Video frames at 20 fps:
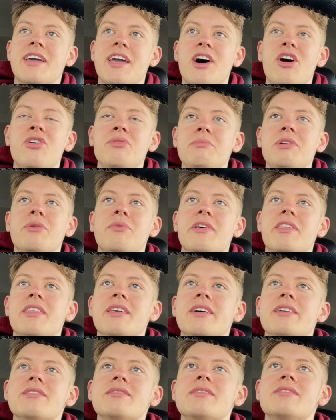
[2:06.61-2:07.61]
help me with
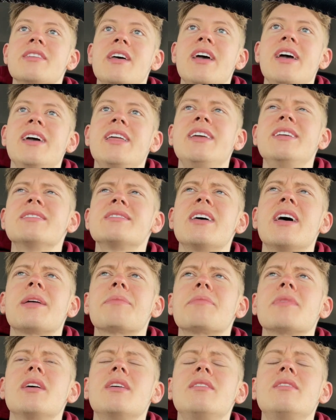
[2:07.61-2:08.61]
this. And he's like,
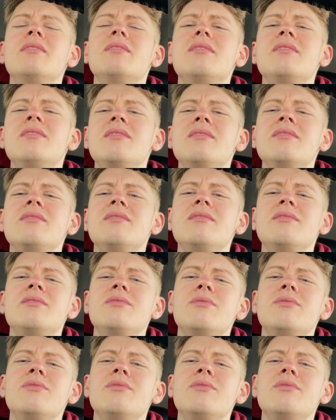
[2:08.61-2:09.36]
oh,